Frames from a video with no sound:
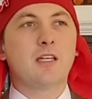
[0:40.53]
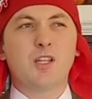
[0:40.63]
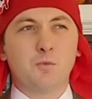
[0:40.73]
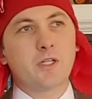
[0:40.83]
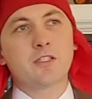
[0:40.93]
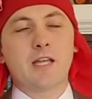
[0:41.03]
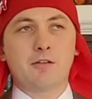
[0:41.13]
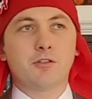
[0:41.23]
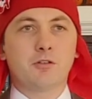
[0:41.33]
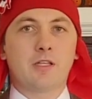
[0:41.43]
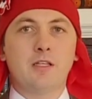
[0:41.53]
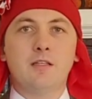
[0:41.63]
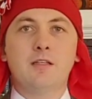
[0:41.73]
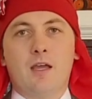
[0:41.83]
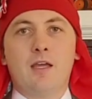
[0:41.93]
in what is now
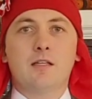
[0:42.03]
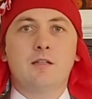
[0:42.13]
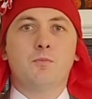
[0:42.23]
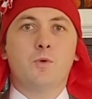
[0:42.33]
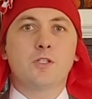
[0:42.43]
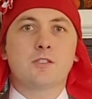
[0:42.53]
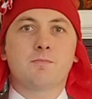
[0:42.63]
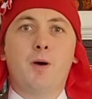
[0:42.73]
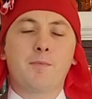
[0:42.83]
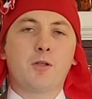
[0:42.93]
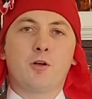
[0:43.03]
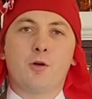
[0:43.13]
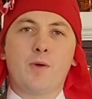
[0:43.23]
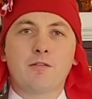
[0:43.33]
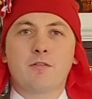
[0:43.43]
Turkey, and was popular
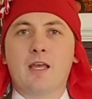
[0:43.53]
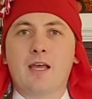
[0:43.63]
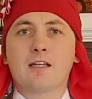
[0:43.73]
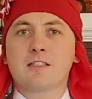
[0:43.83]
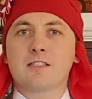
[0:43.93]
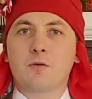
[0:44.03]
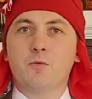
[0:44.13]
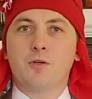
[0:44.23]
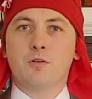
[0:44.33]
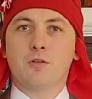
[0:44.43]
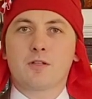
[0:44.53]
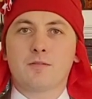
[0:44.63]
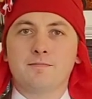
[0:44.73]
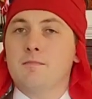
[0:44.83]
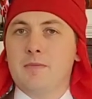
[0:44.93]
around the Hellenistic world.
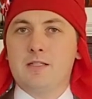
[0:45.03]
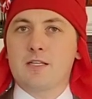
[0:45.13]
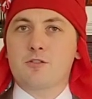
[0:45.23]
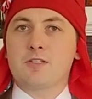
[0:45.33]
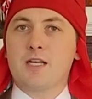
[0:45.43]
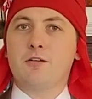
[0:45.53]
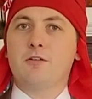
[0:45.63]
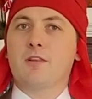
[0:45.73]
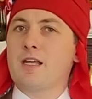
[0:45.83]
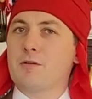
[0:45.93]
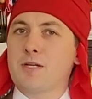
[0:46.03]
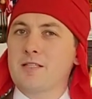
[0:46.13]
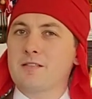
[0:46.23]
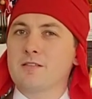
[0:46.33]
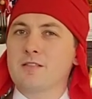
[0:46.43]
Many centuries later, in the late
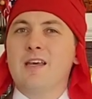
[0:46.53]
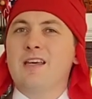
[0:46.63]
Renaissance,